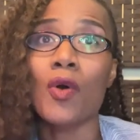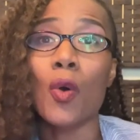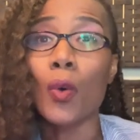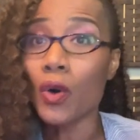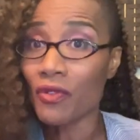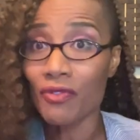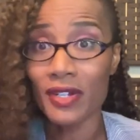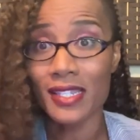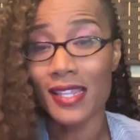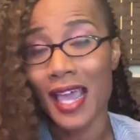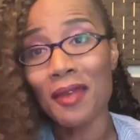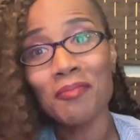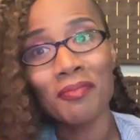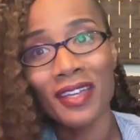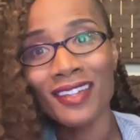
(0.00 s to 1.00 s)
or
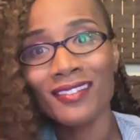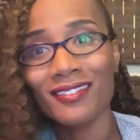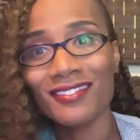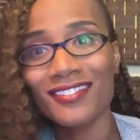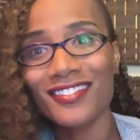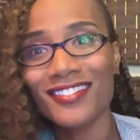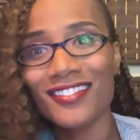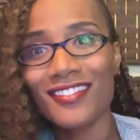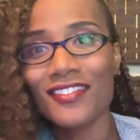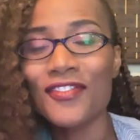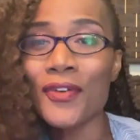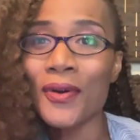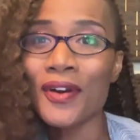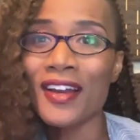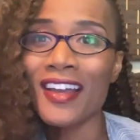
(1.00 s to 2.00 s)
resentment
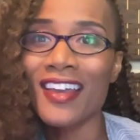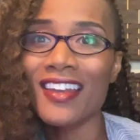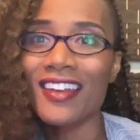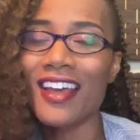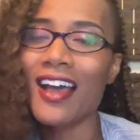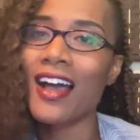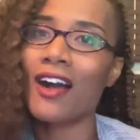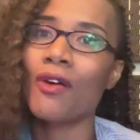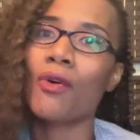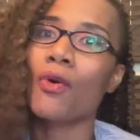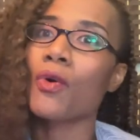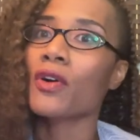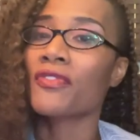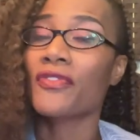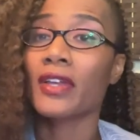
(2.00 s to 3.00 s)
for it,
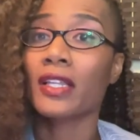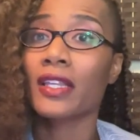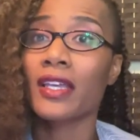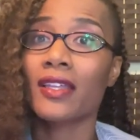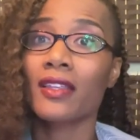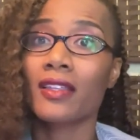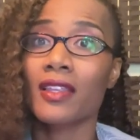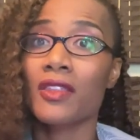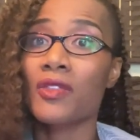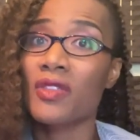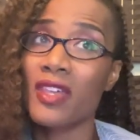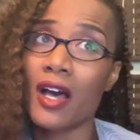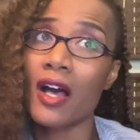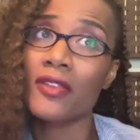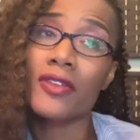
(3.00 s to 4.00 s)
or feeling
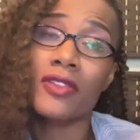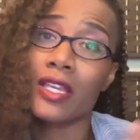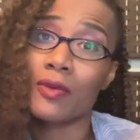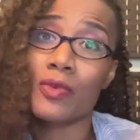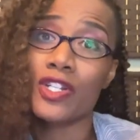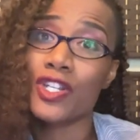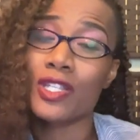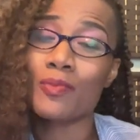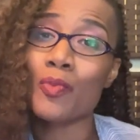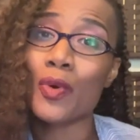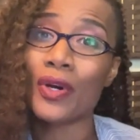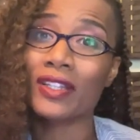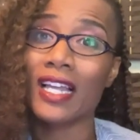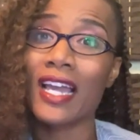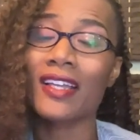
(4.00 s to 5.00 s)
the other thing, which is
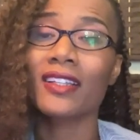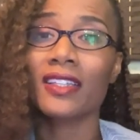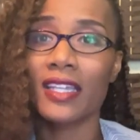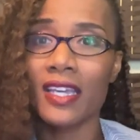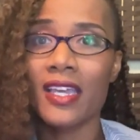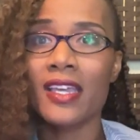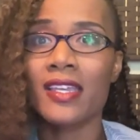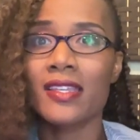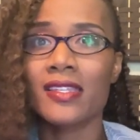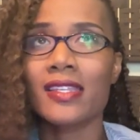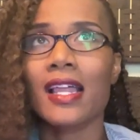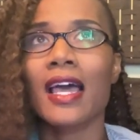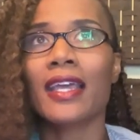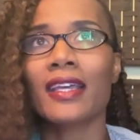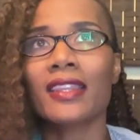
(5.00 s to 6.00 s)
more likely is
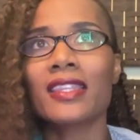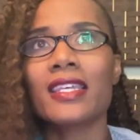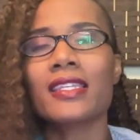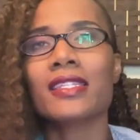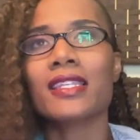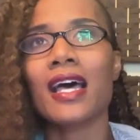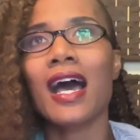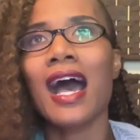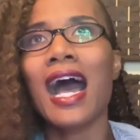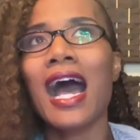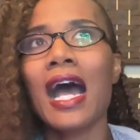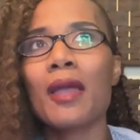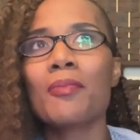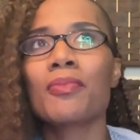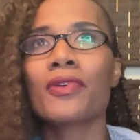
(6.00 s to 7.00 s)
like this
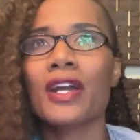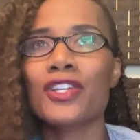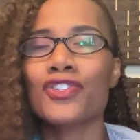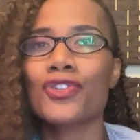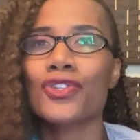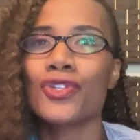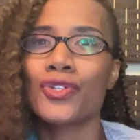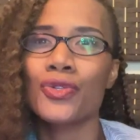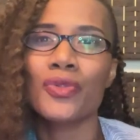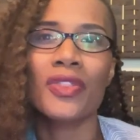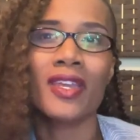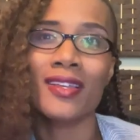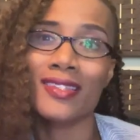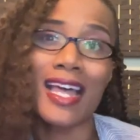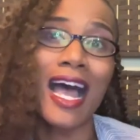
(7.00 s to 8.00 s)
high pressure to do
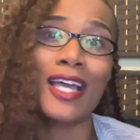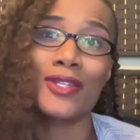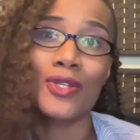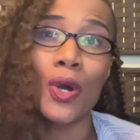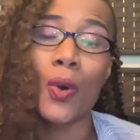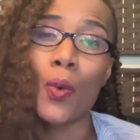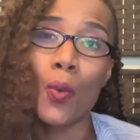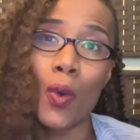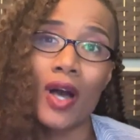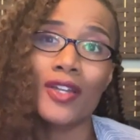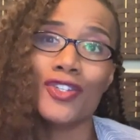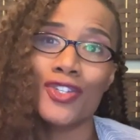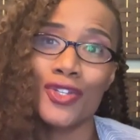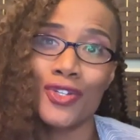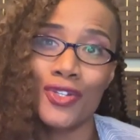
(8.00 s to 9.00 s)
things I don't
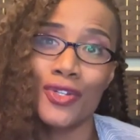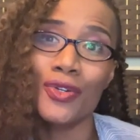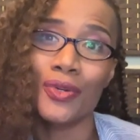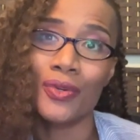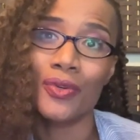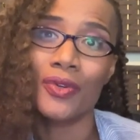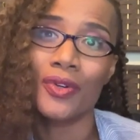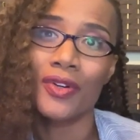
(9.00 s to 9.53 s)
want to do.